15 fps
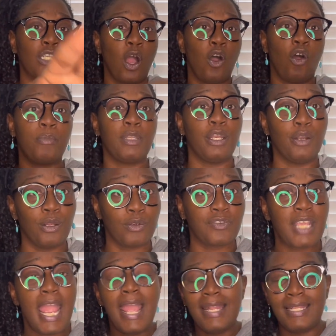Calm your
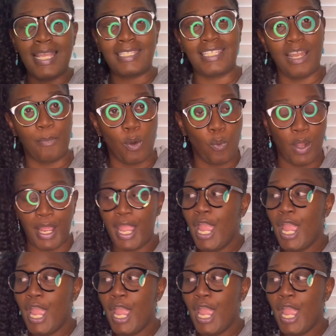nerves. That's number one.